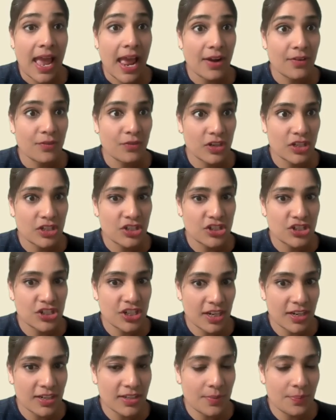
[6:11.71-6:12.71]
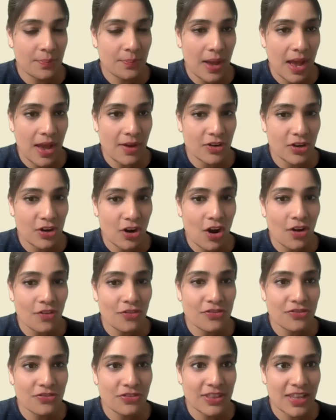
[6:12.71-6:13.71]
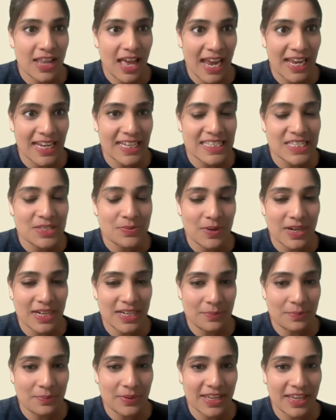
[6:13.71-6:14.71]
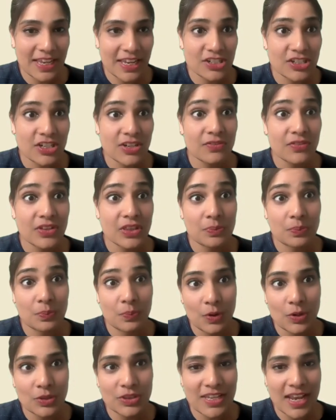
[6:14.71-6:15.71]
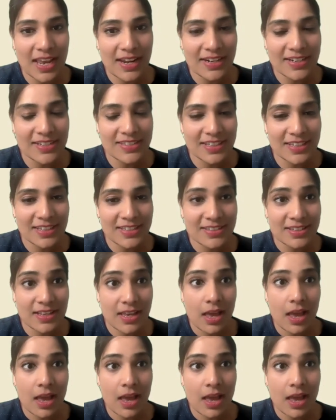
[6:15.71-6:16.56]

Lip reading: And we'll share the power of 9's multiplication with both 10 and 6.